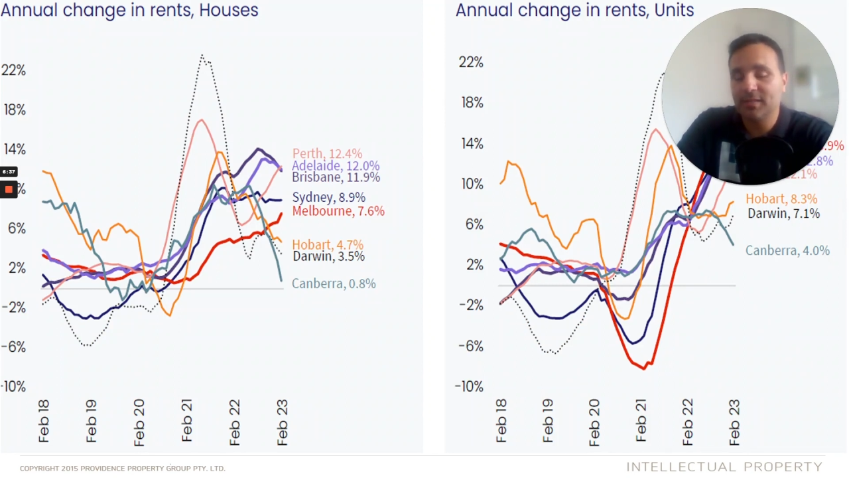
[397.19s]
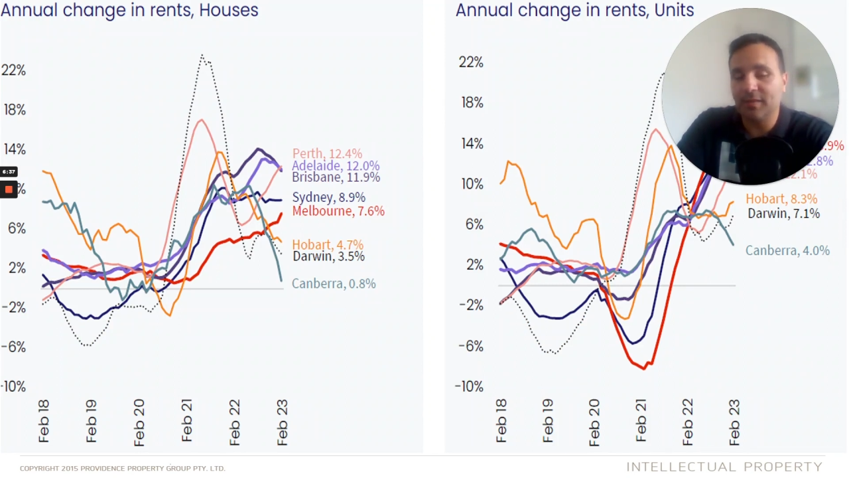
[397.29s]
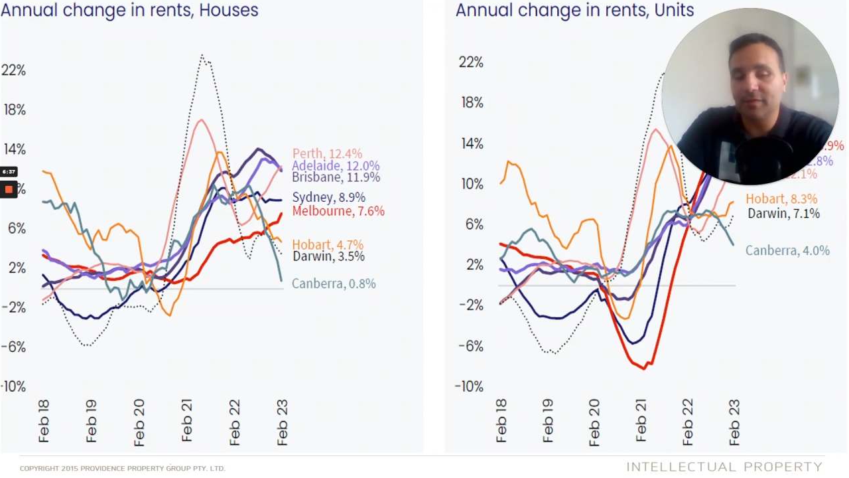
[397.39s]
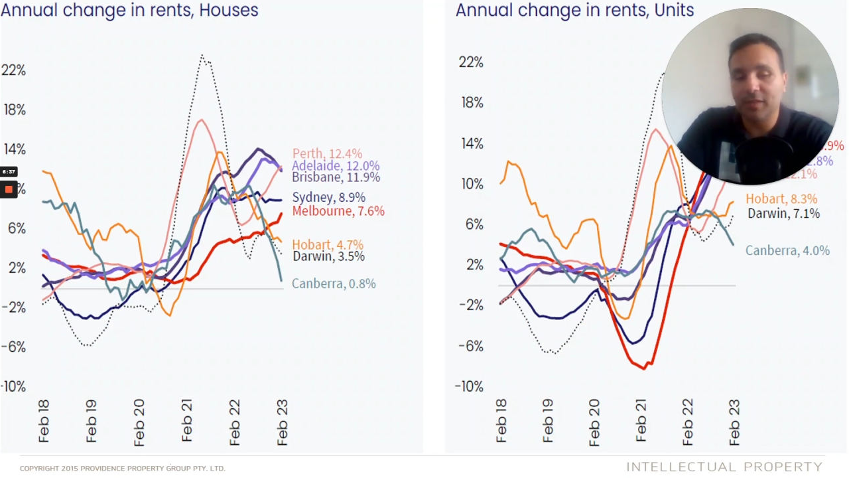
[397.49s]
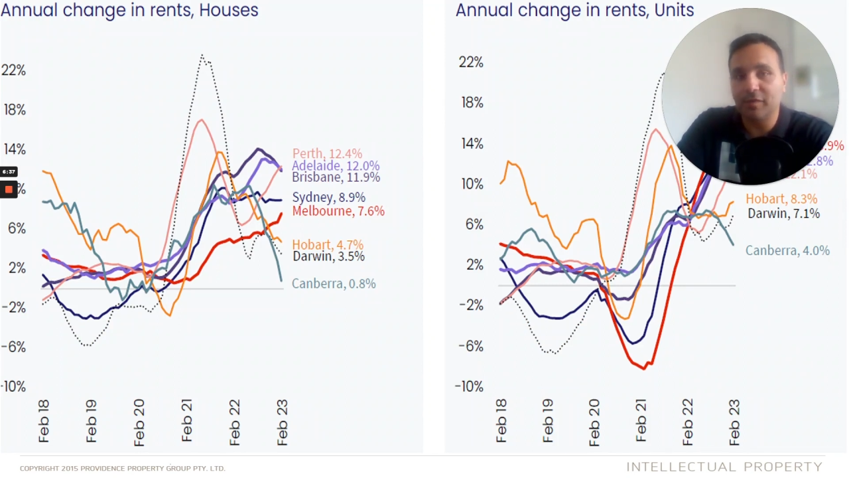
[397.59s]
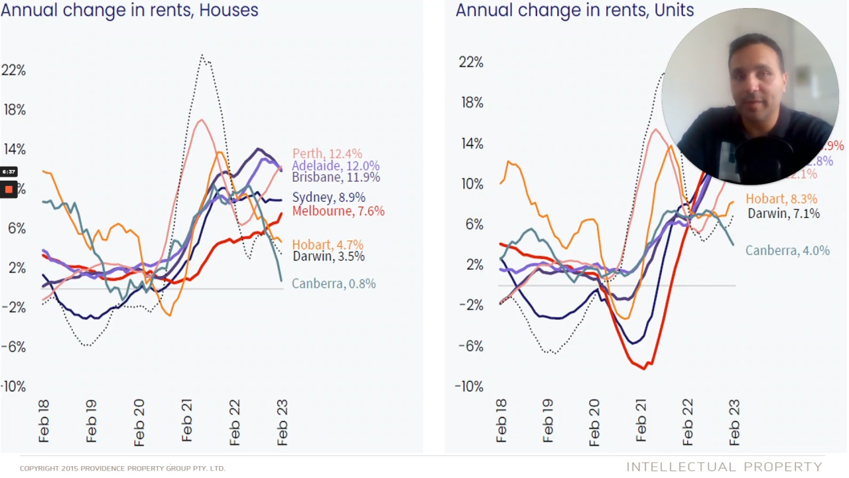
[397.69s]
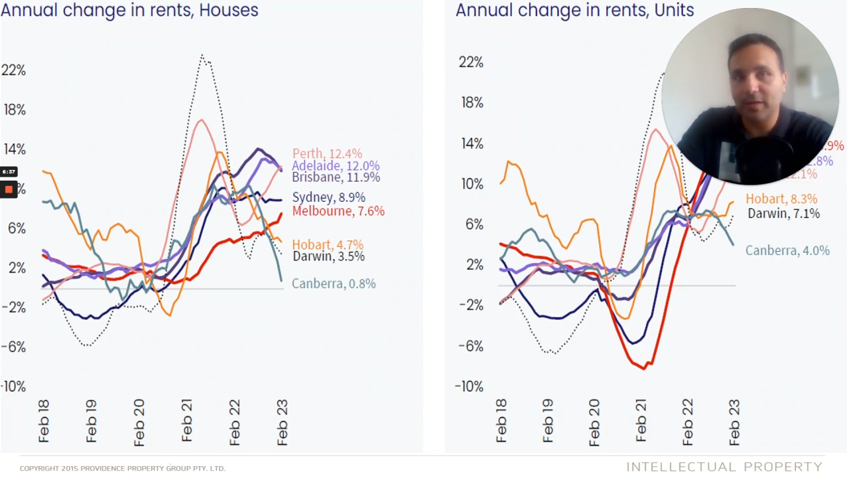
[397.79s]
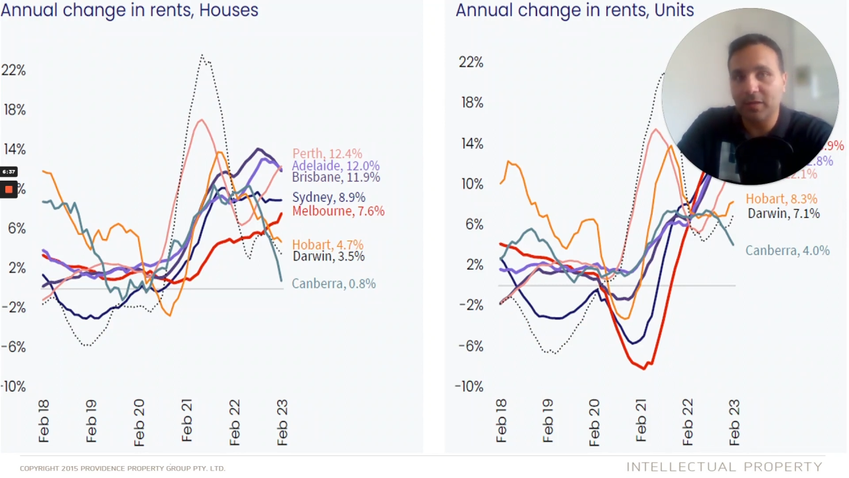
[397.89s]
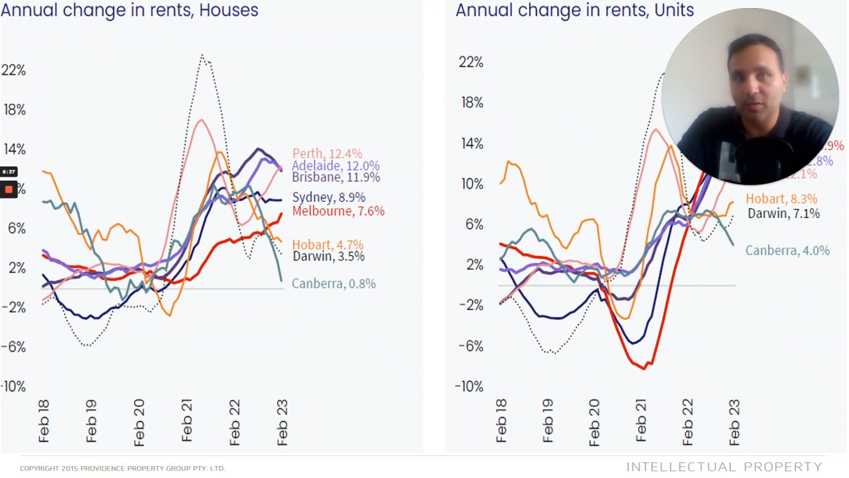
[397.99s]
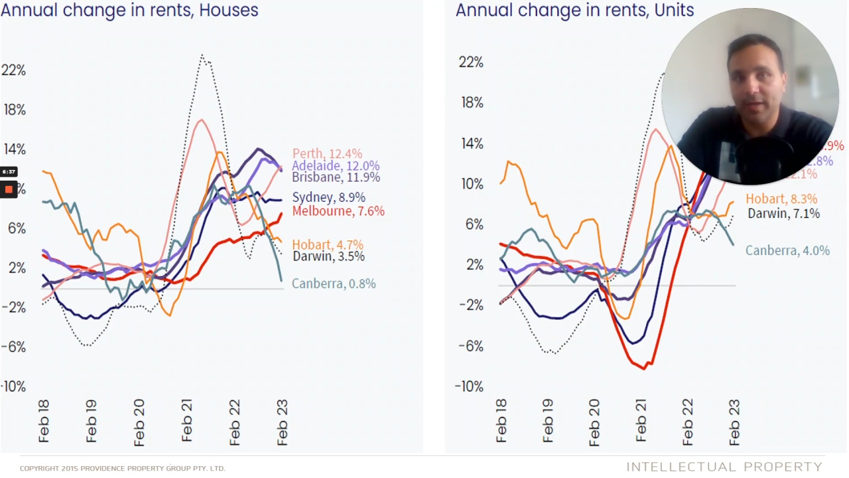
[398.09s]
definitely from
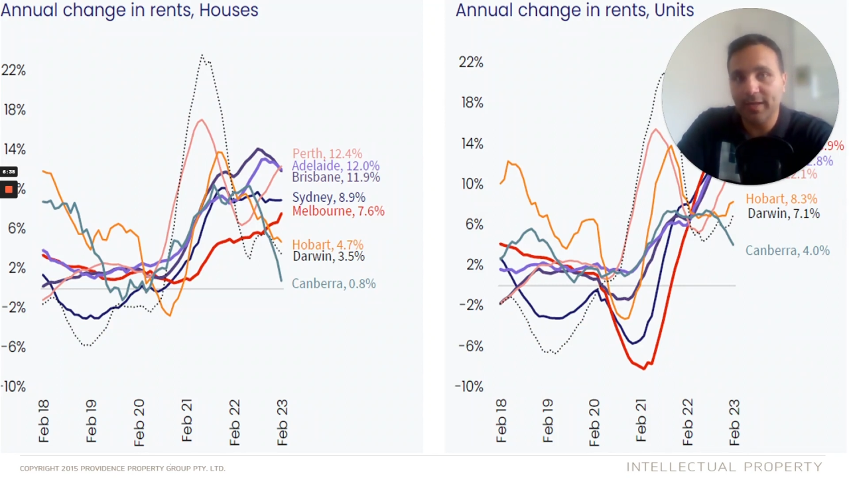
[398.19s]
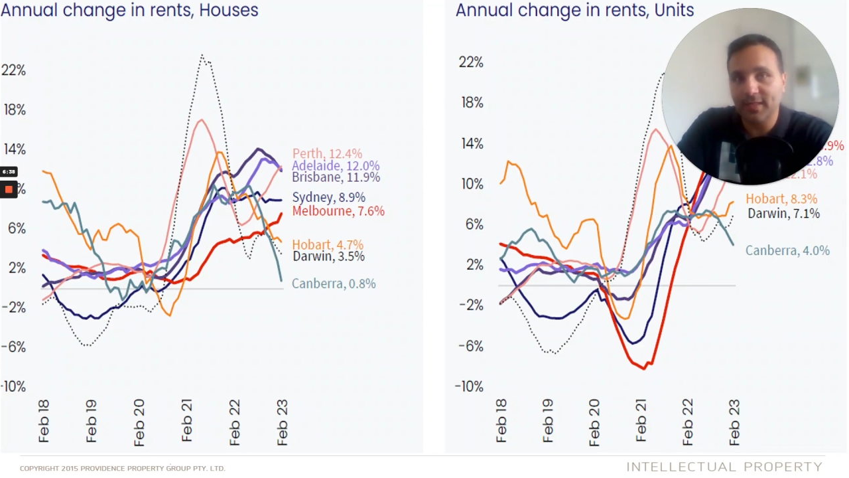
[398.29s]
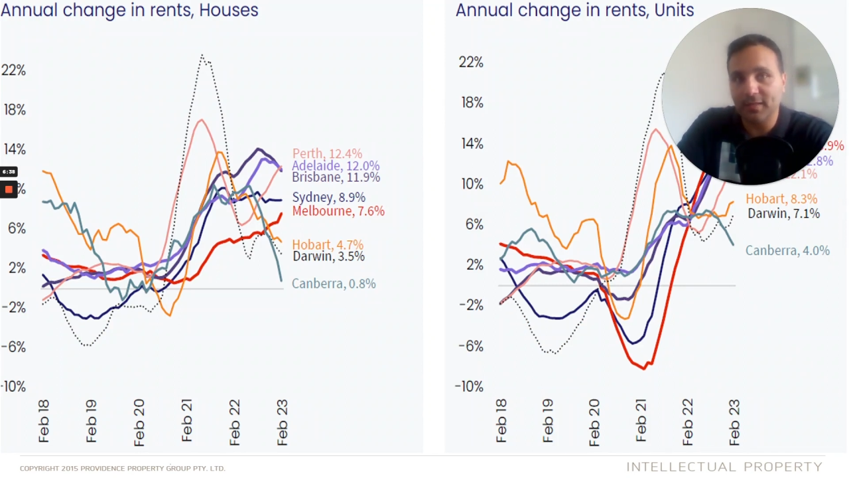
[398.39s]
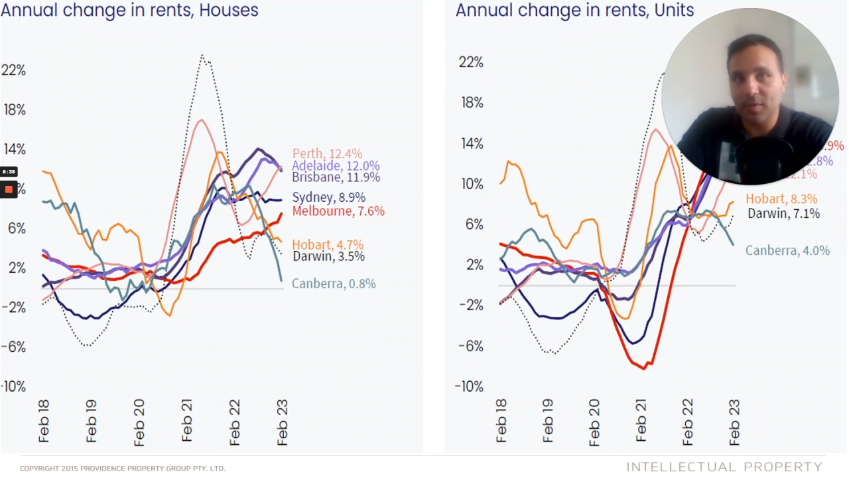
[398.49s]
our clients at